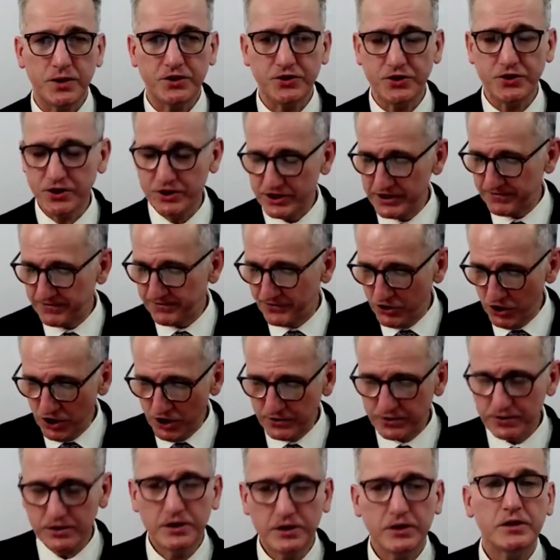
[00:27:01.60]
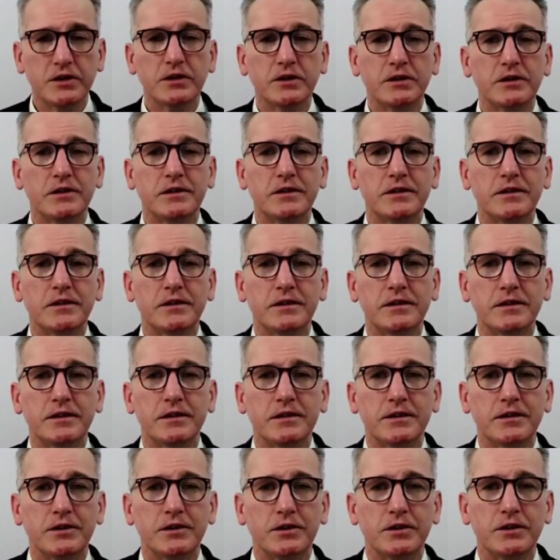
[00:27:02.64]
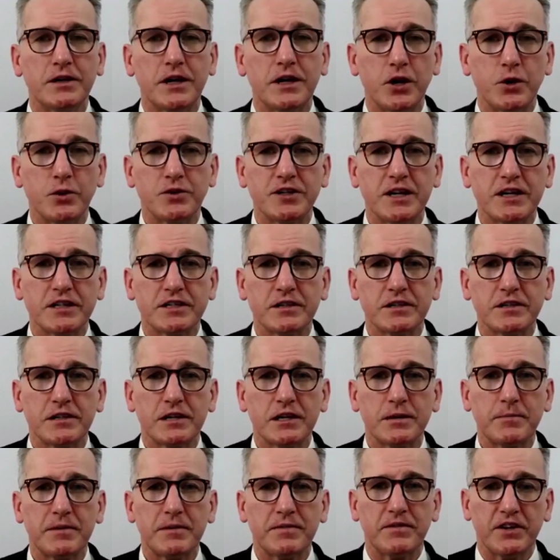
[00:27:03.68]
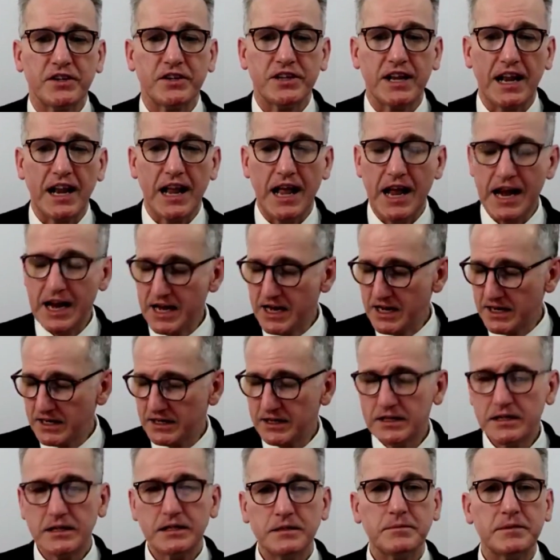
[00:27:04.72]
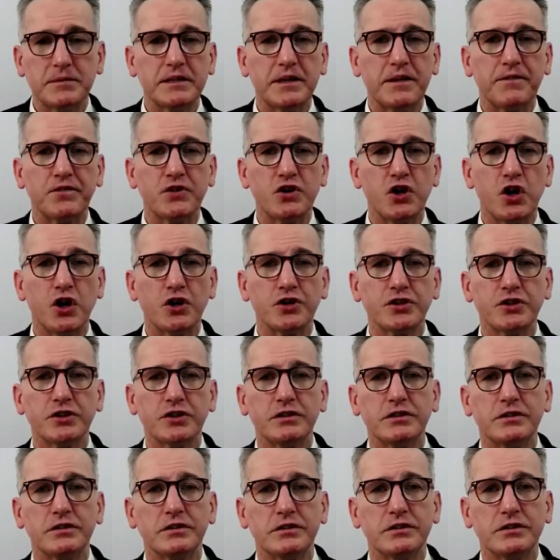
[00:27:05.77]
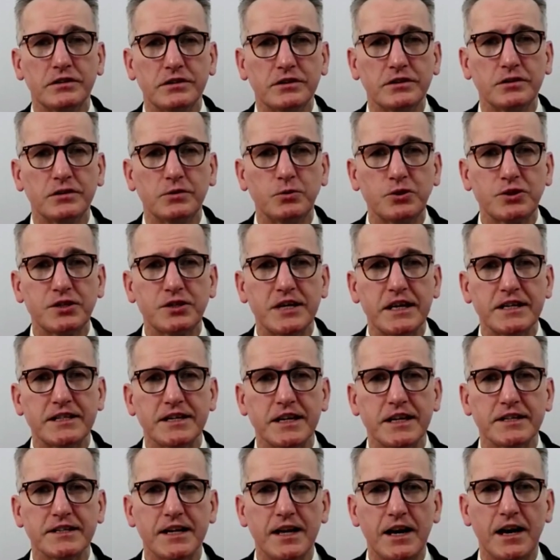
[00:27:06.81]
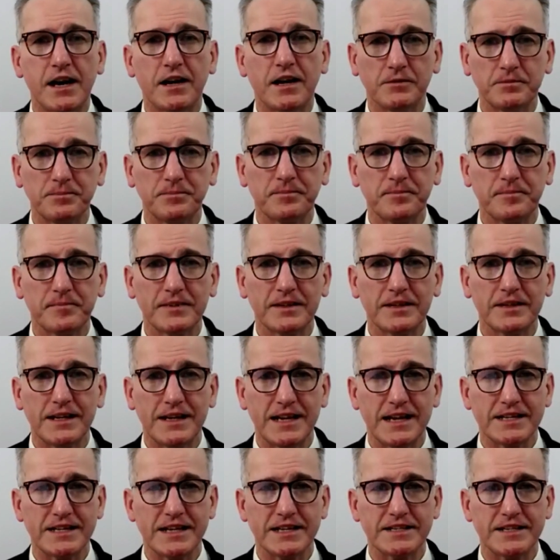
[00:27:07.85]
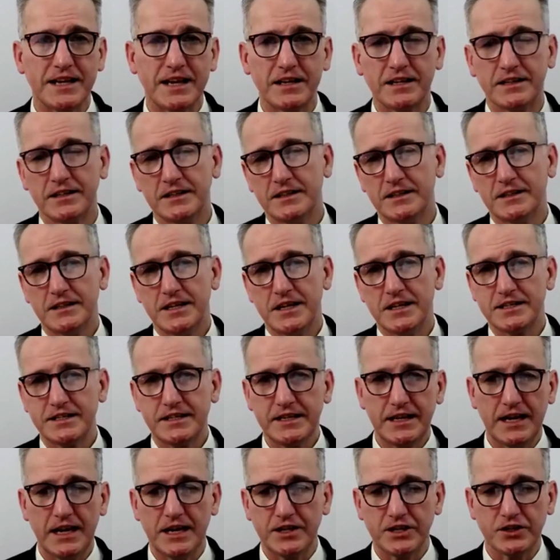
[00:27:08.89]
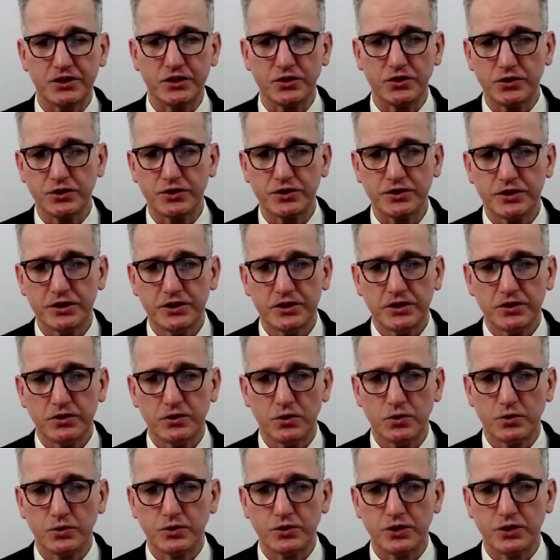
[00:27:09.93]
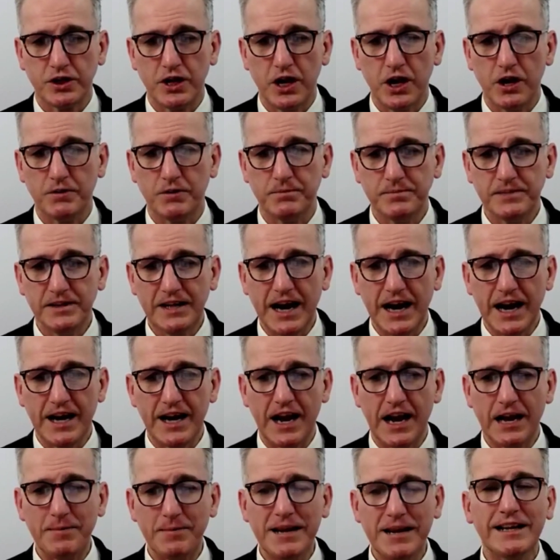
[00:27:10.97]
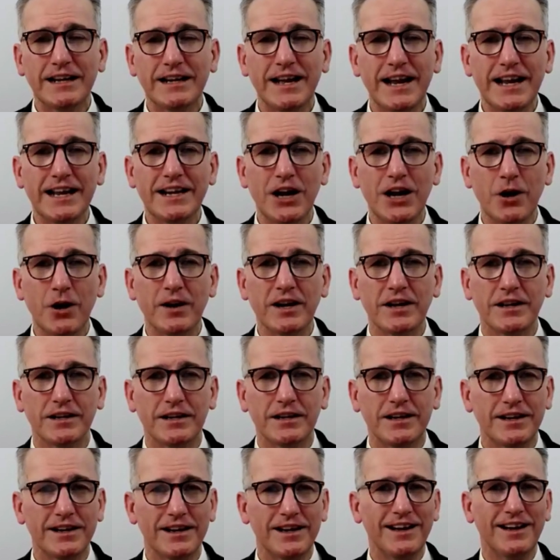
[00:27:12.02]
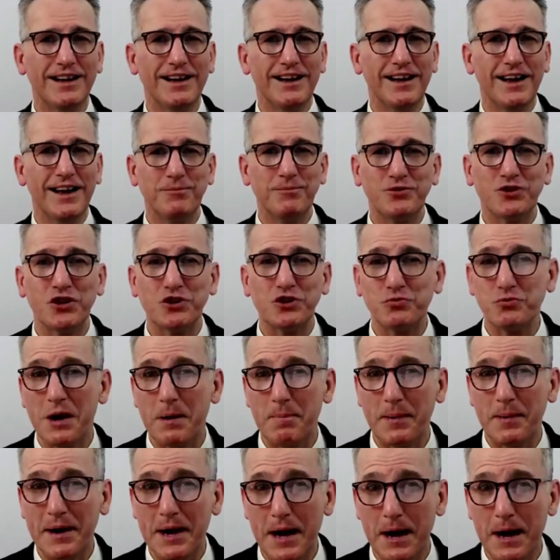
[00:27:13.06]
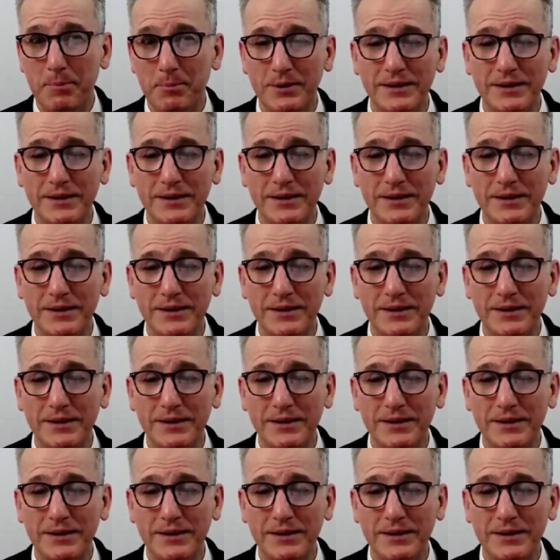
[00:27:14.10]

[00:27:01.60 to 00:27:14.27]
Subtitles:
If not, I know it takes a little bit of a delay, but if not, we'll say ta-ta. And as I said, I'll see how this looks. We're all good to go. Hey, Amy, how you going? I'm just wrapping up.